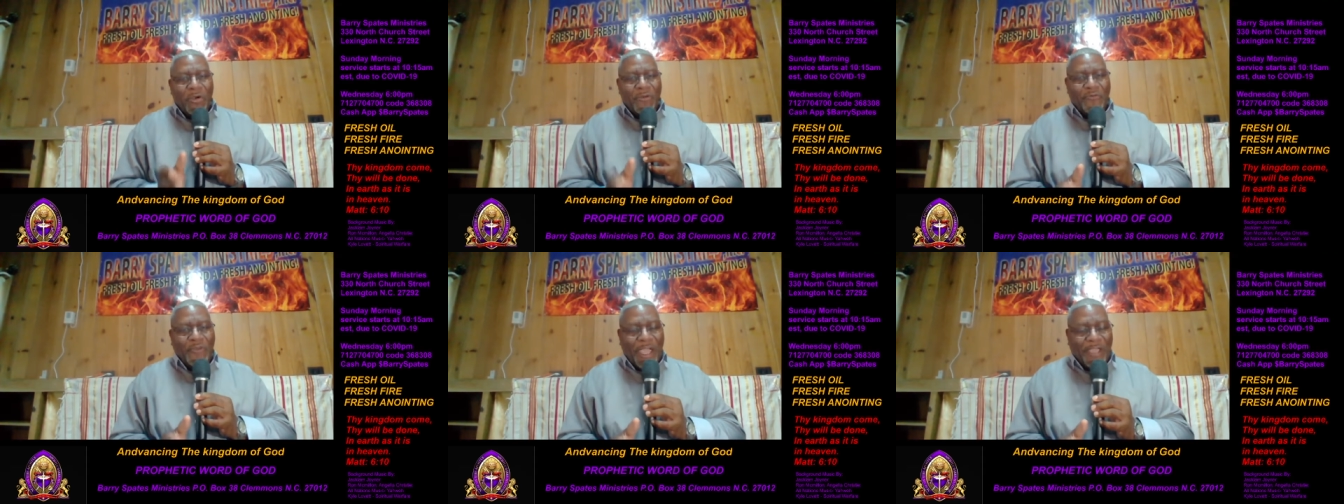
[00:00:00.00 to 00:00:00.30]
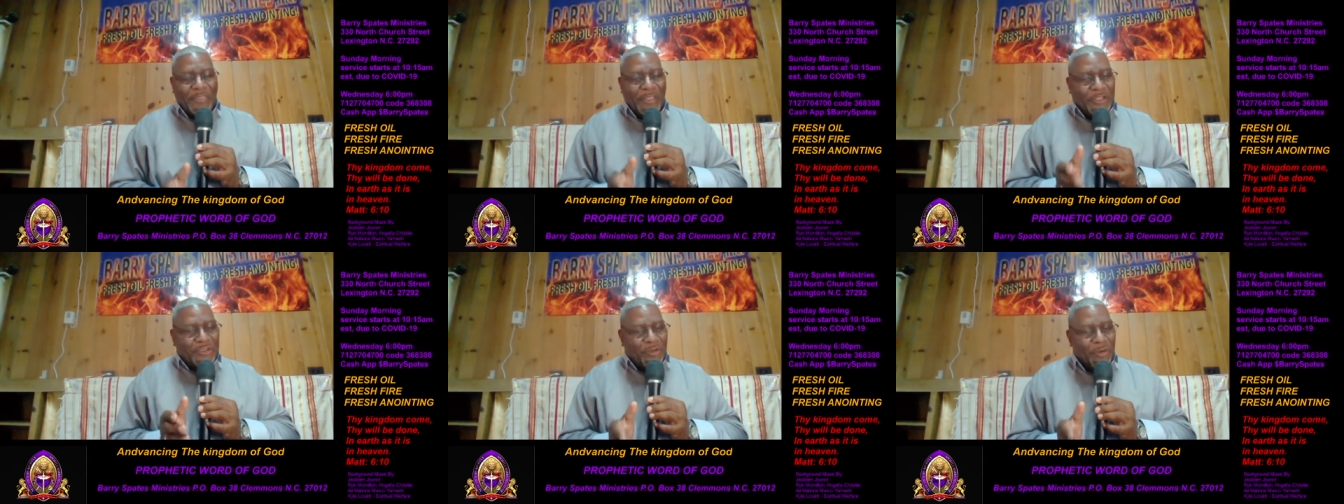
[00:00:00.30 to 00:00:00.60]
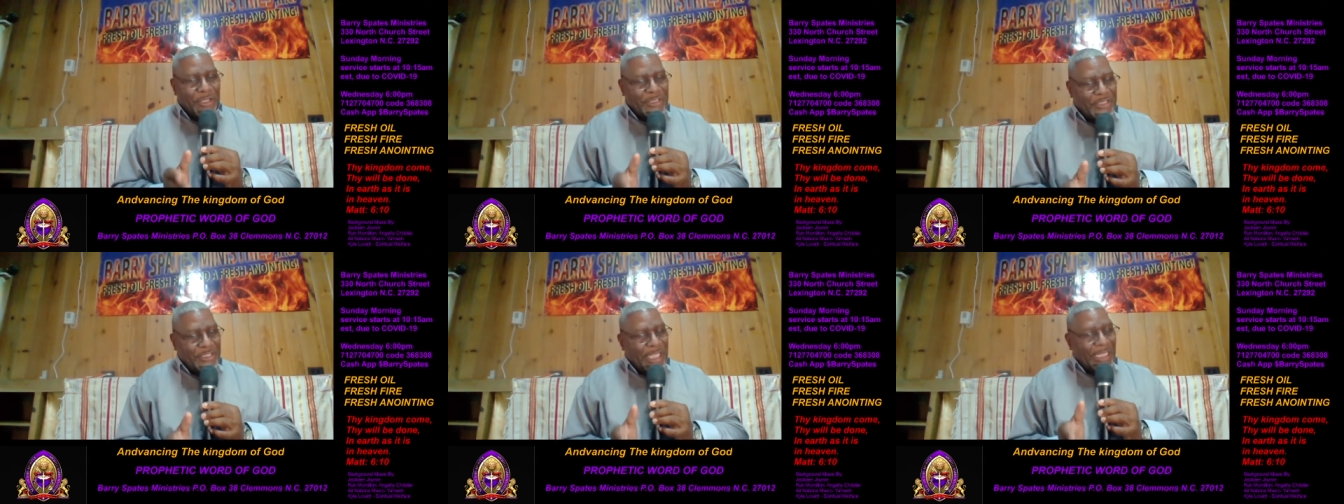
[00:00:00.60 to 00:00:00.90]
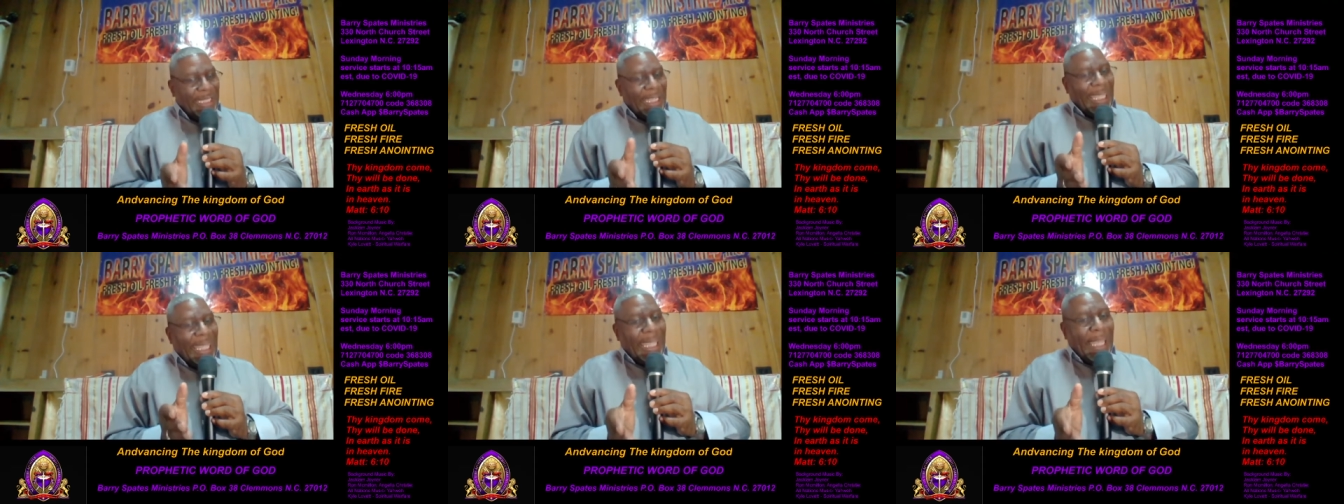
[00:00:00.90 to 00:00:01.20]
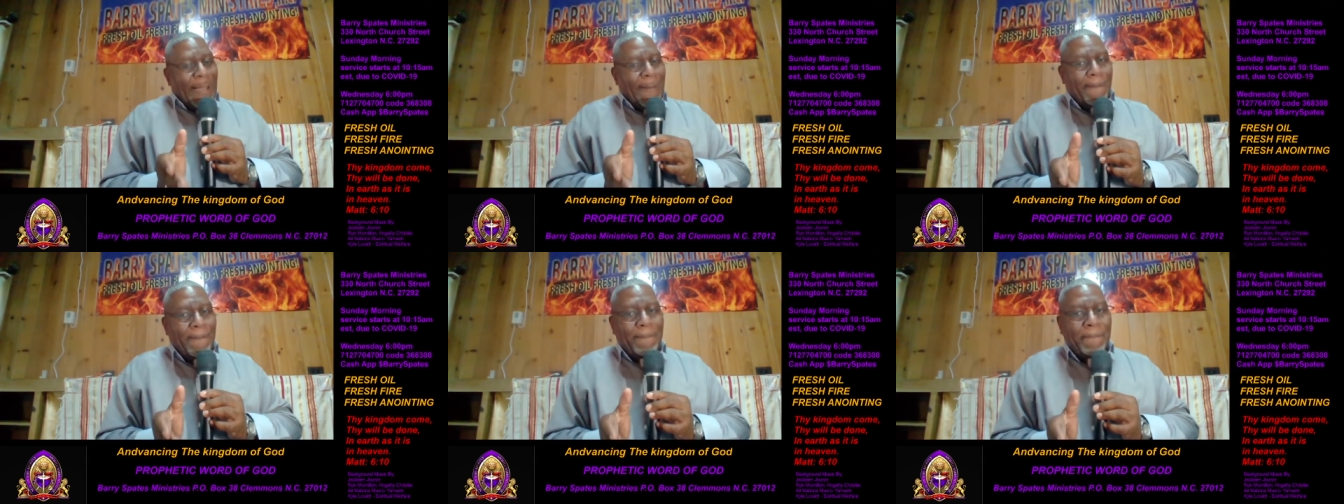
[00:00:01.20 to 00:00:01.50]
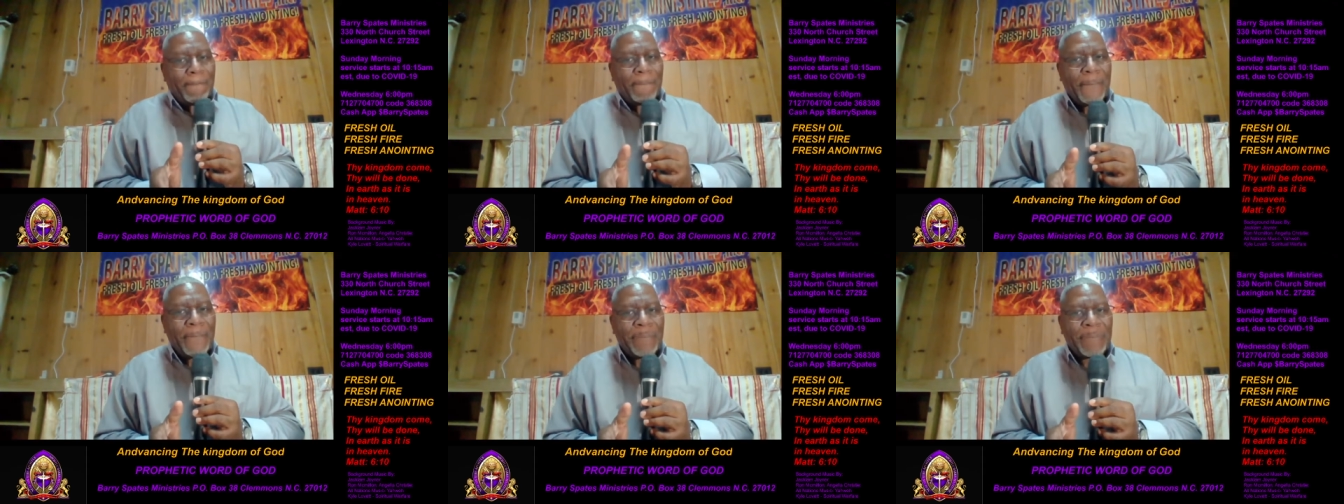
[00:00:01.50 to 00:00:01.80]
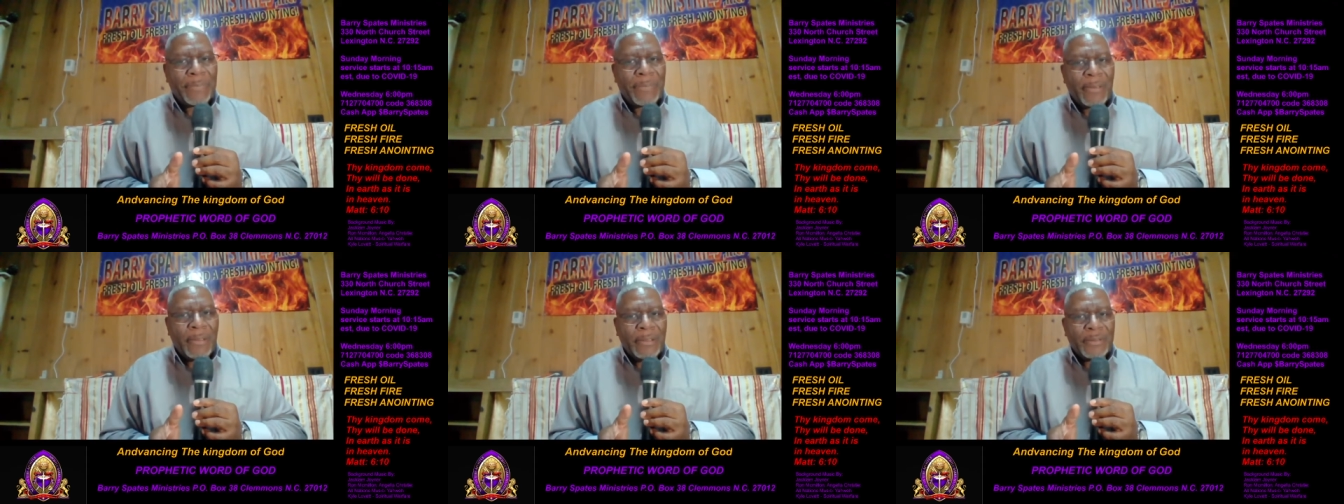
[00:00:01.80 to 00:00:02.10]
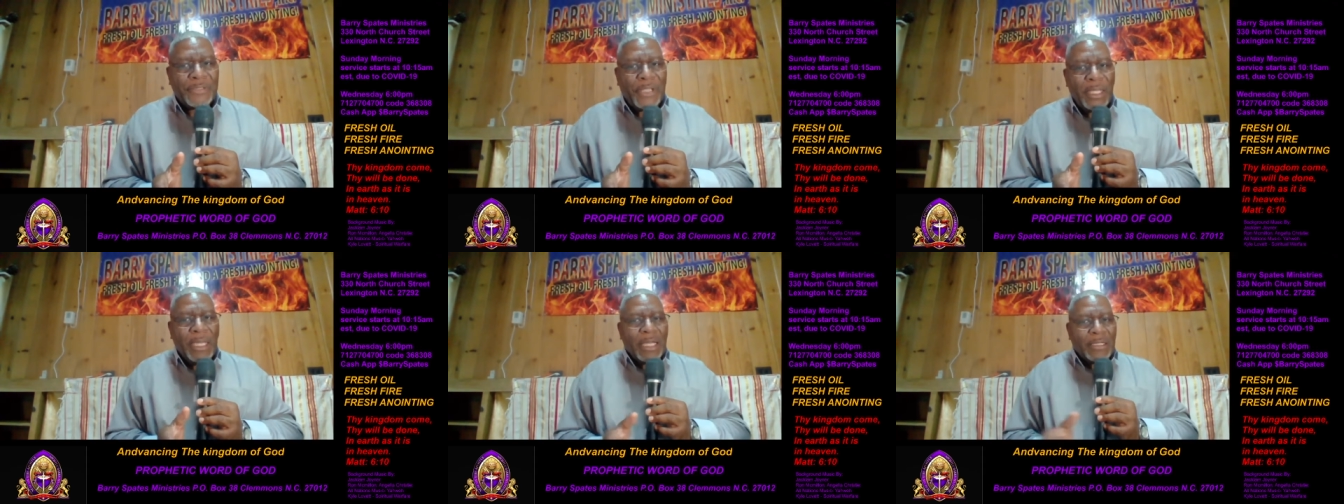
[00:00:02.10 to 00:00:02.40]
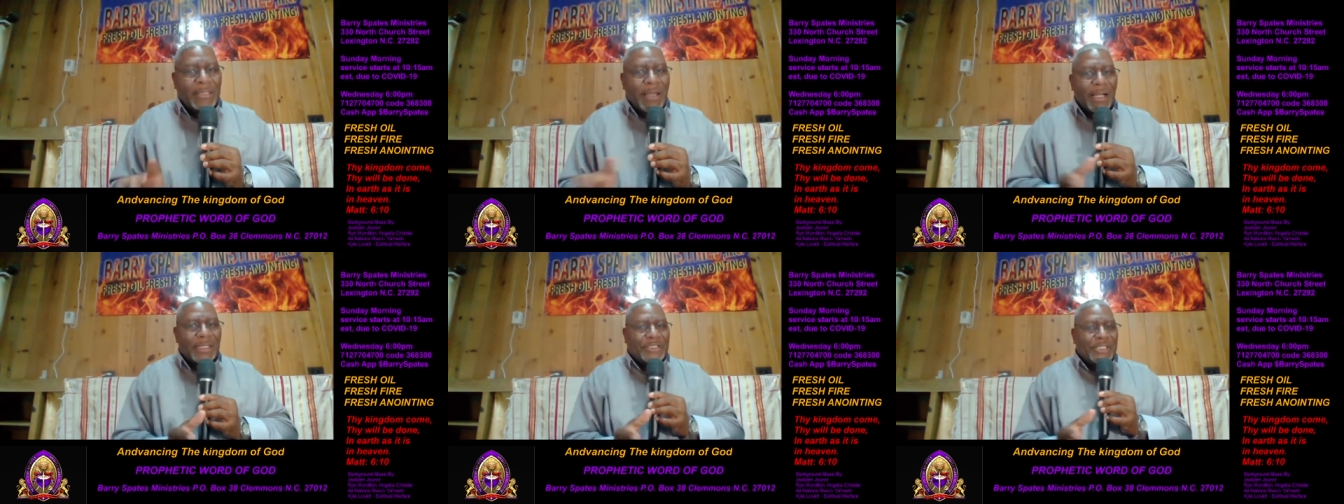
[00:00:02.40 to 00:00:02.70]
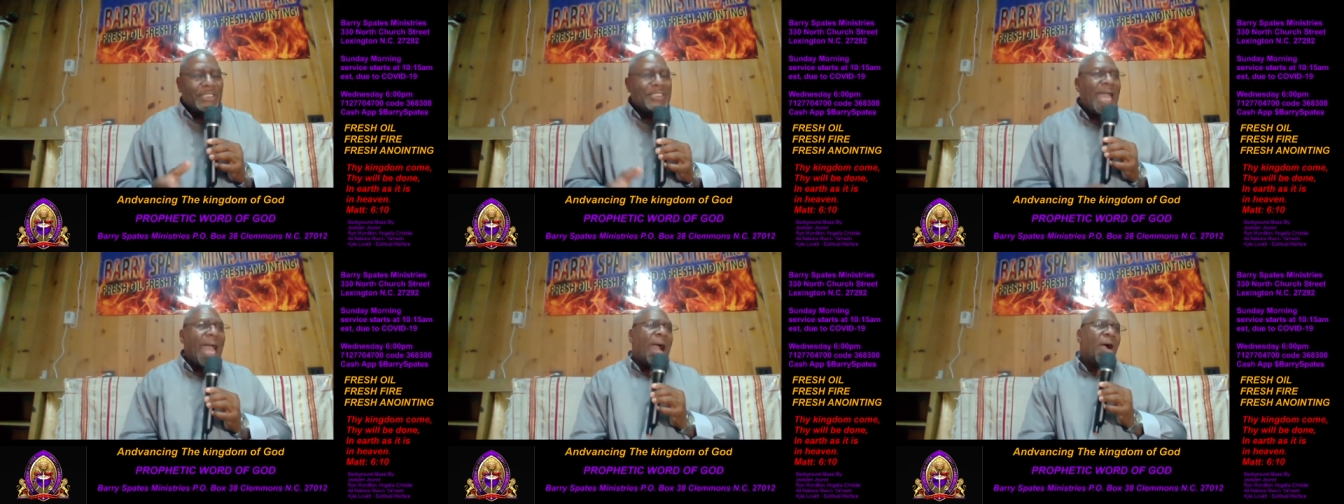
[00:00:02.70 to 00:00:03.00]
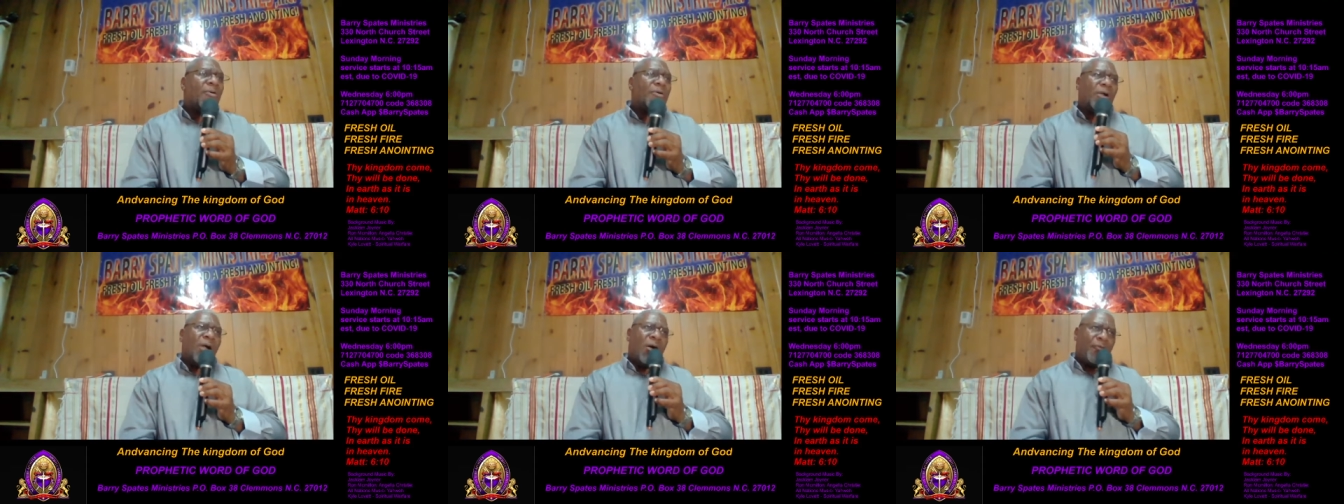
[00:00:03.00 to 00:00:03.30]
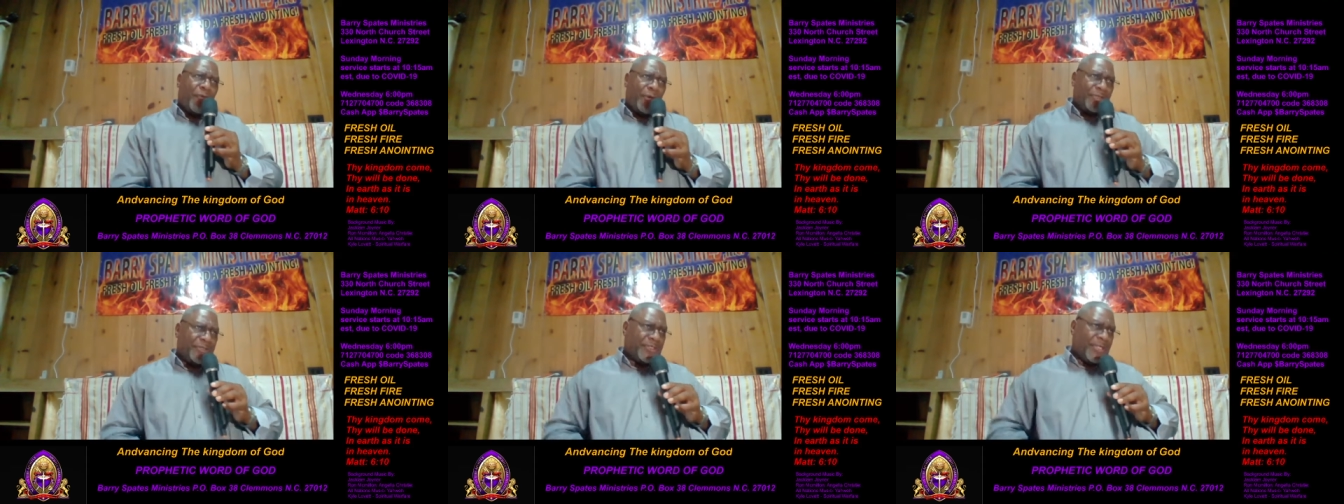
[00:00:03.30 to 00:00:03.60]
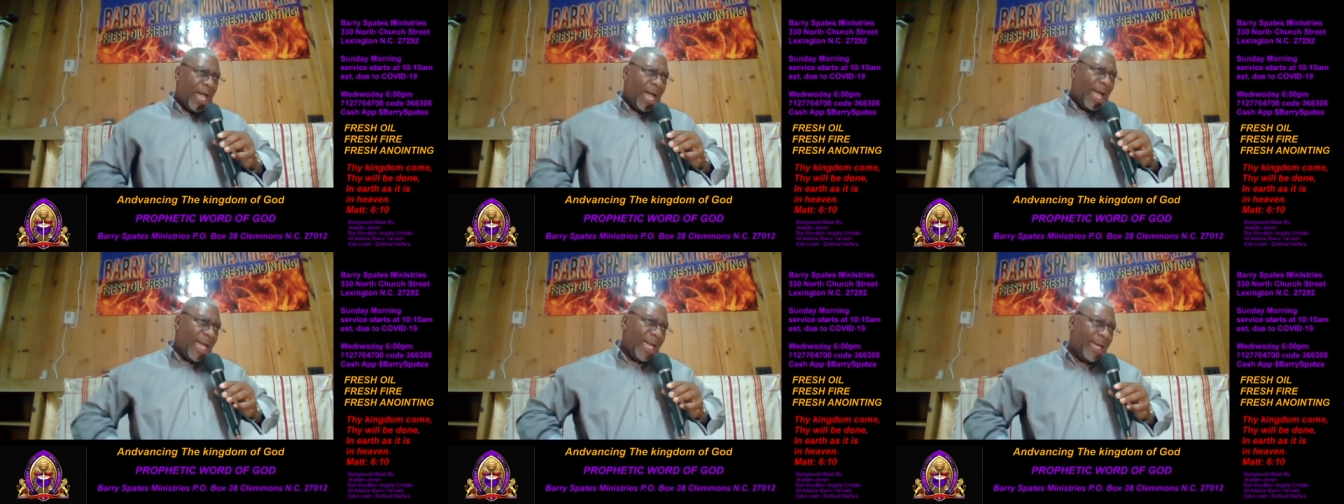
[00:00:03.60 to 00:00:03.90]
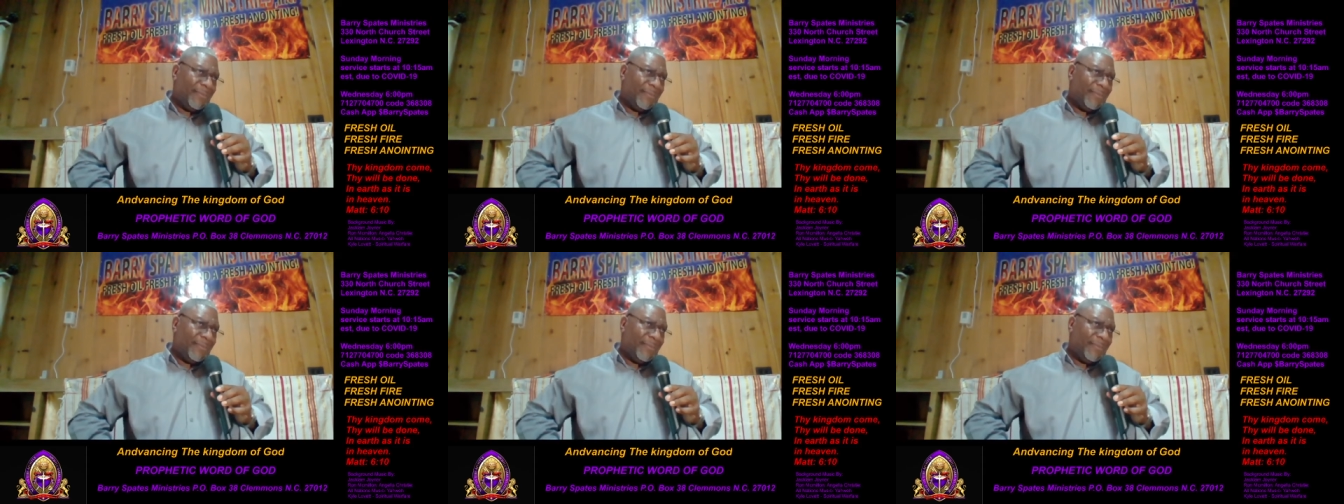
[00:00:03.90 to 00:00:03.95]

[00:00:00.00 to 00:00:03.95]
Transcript: faith and trust in him. See, God says, I'll comfort Zion,